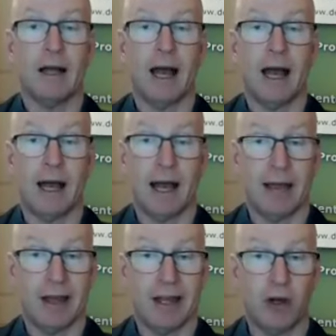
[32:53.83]

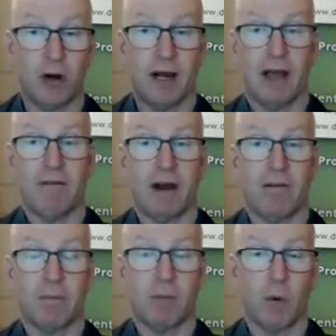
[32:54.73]
then you're not going to have
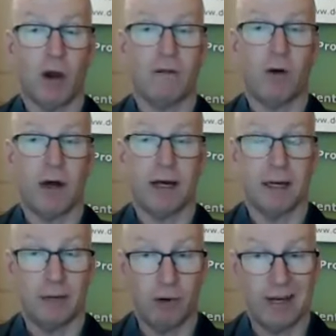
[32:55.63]
enough
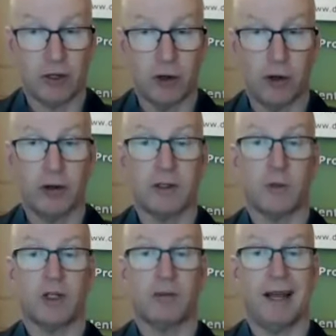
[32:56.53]
qualified renters,
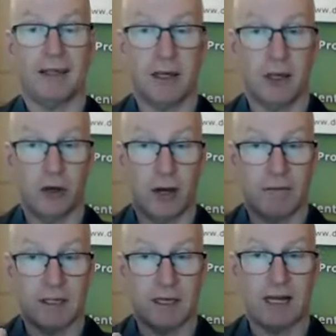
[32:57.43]
which means that you're going to
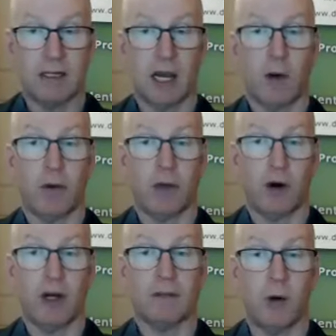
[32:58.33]
have to start to lower your
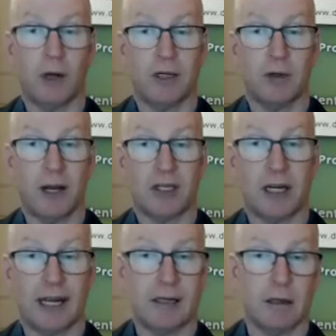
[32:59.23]
price point to
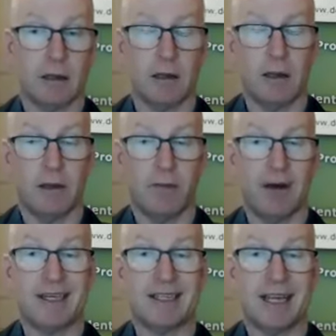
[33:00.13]
actually get the
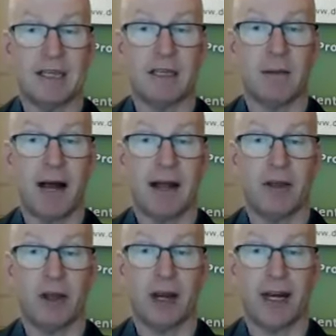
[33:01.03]
renters into the market
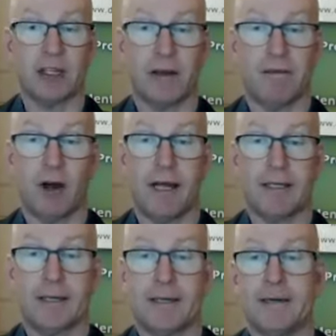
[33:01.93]
that you can actually find.